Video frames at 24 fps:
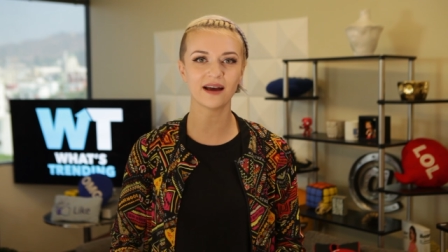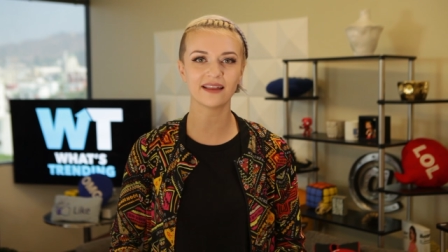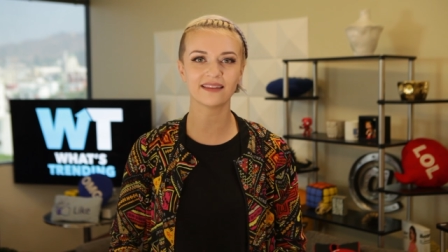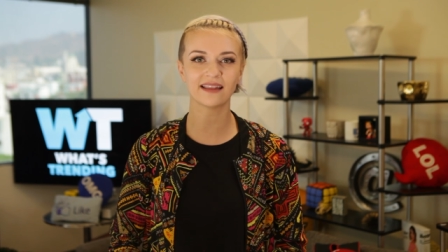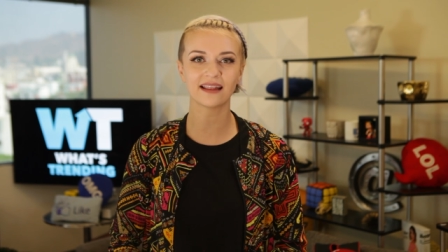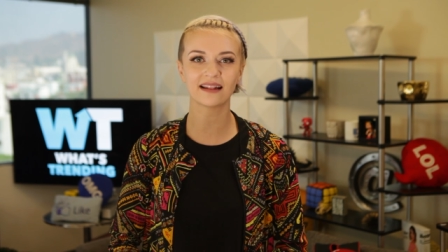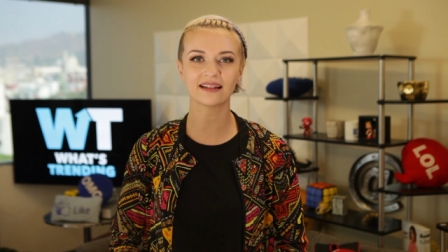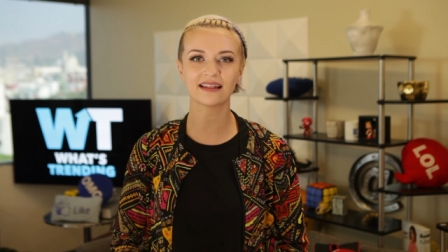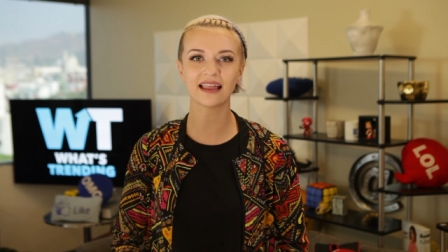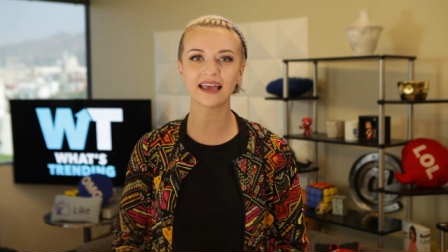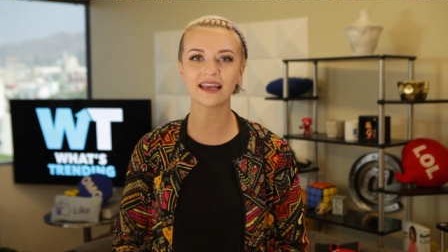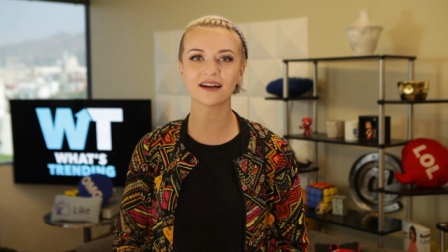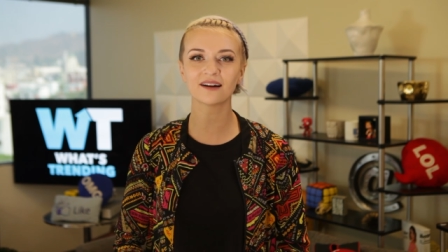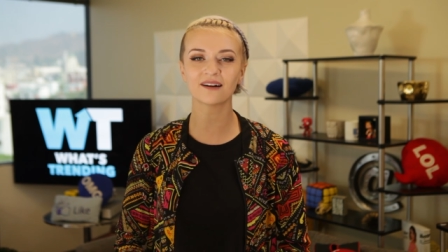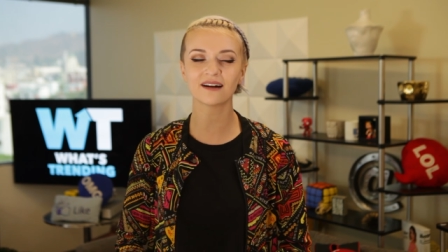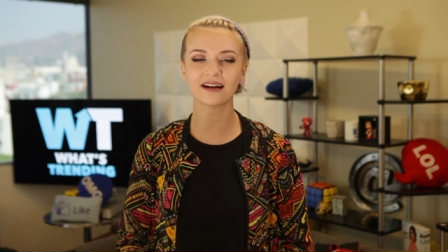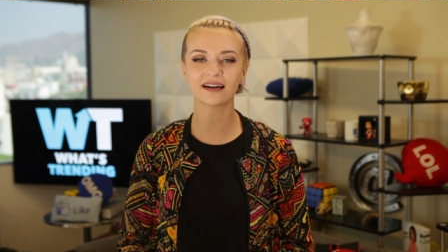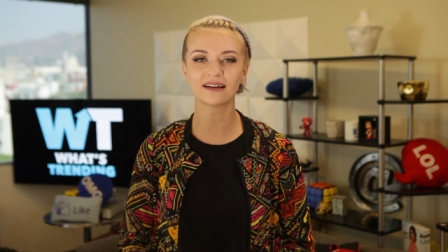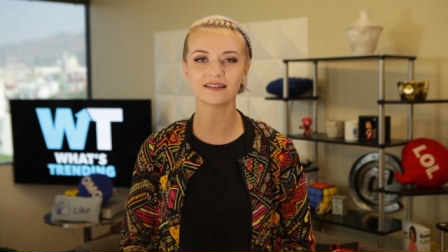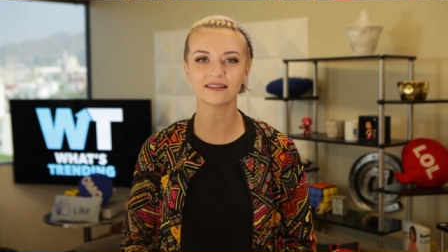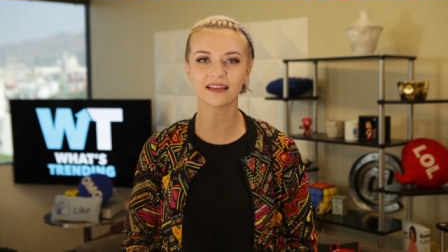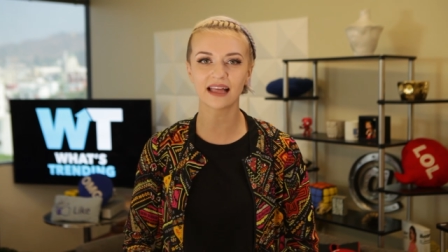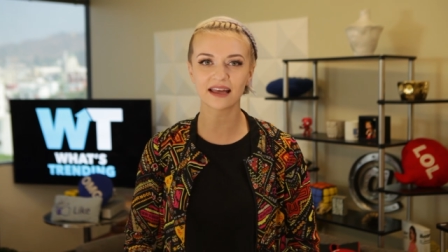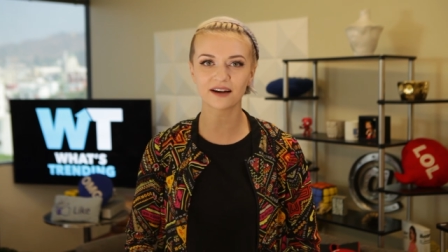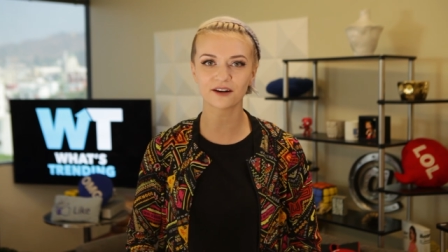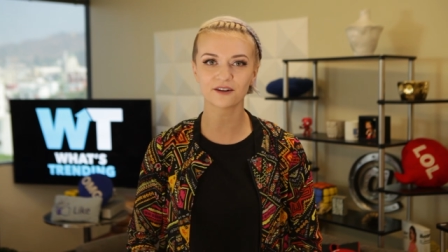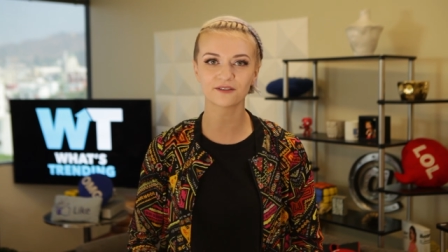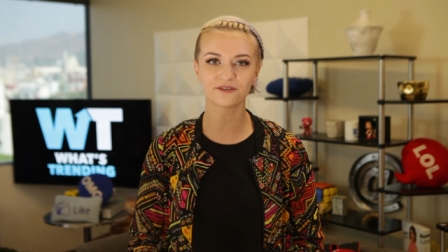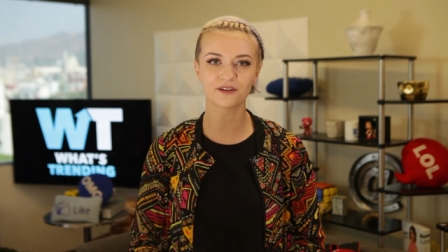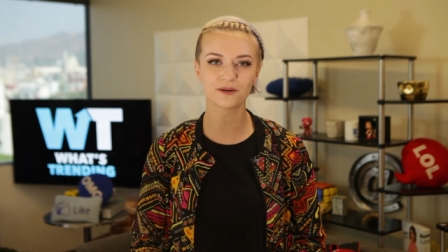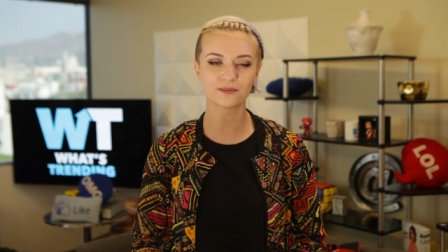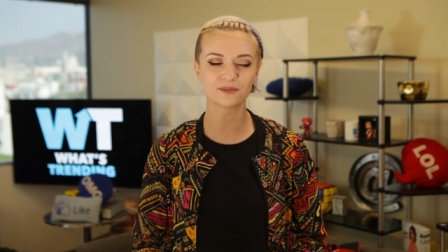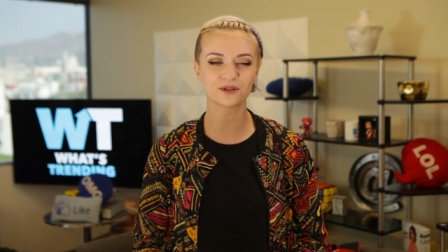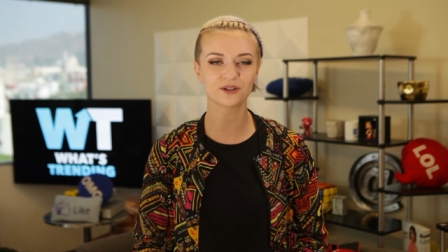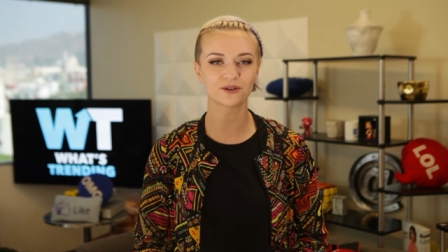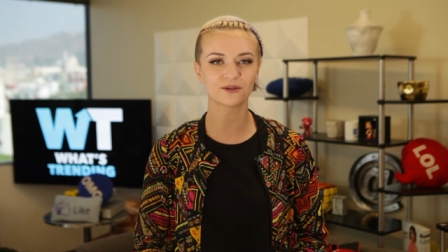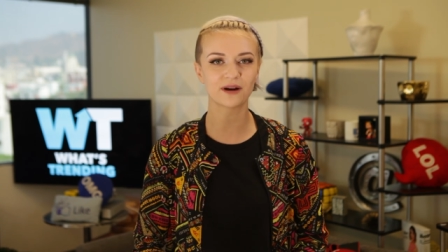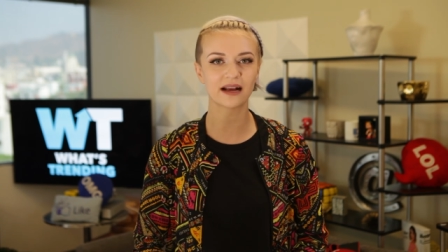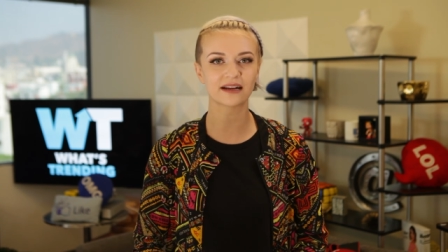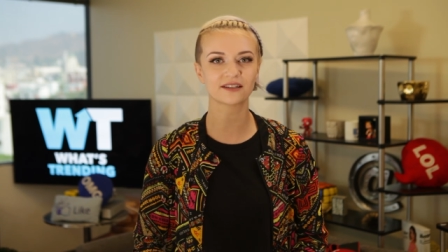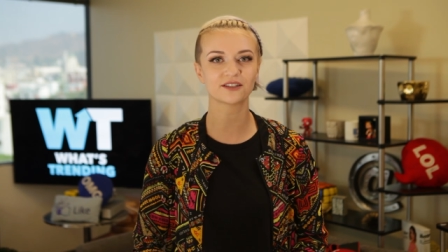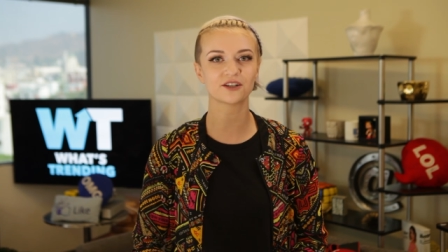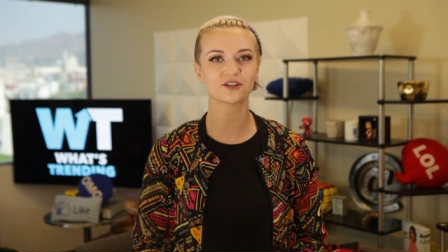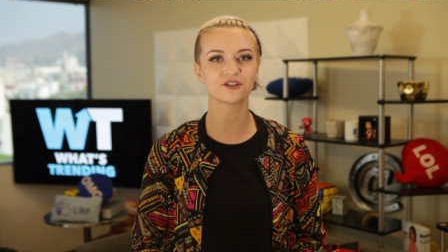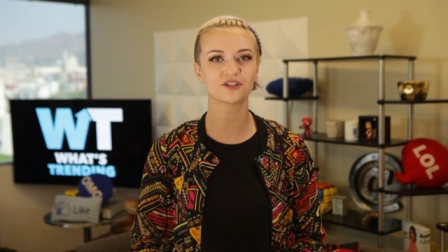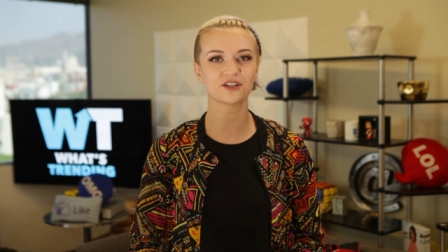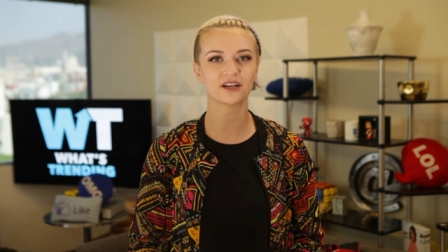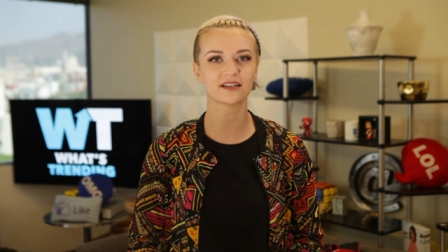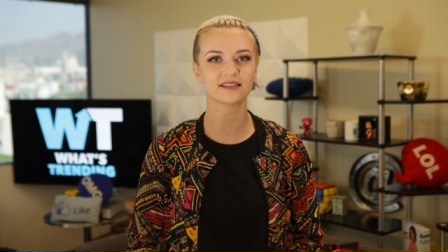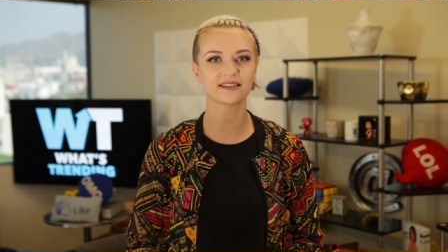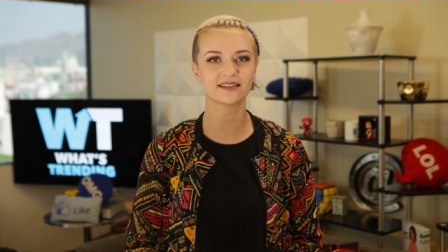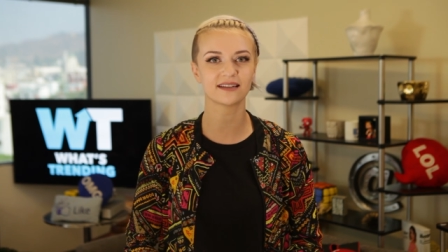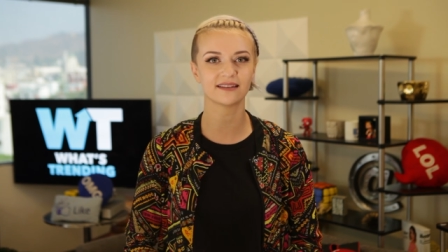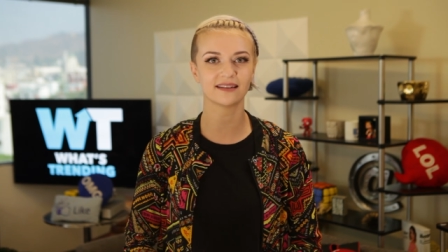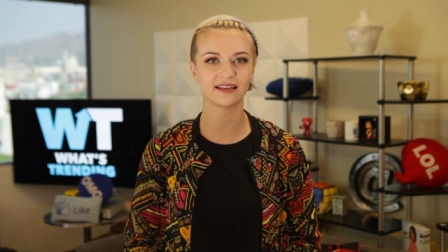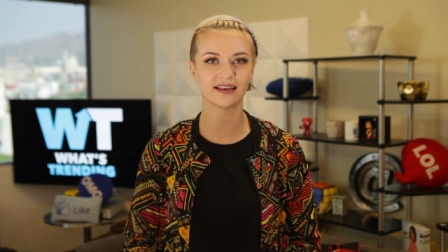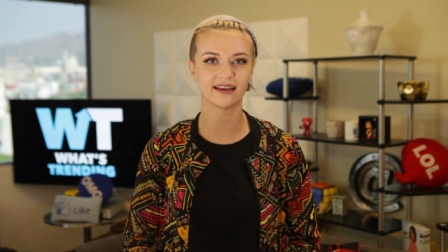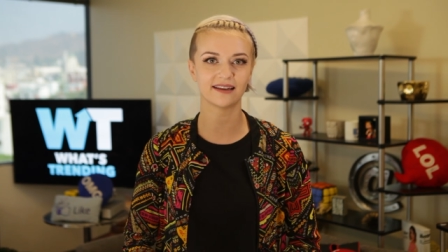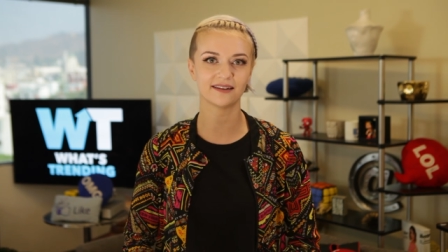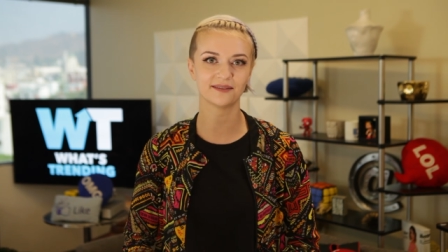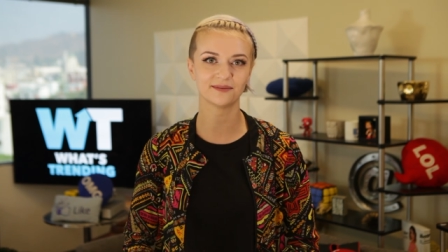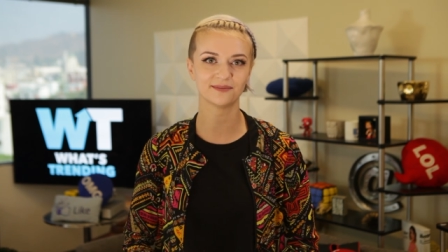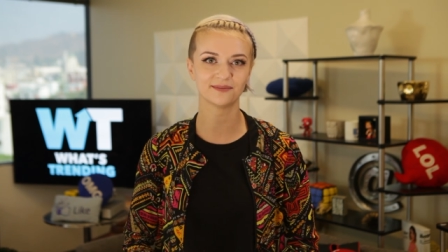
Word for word: and then later in a letter from director Justin Lin.